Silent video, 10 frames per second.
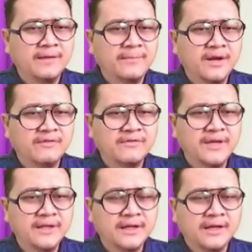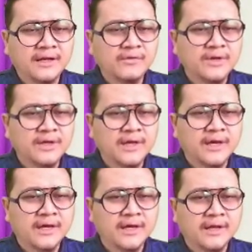of it, we
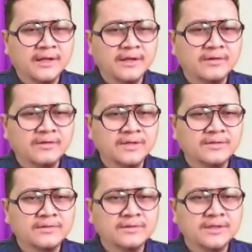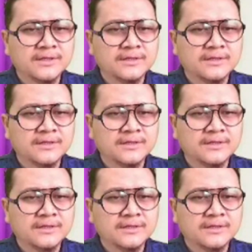can look into the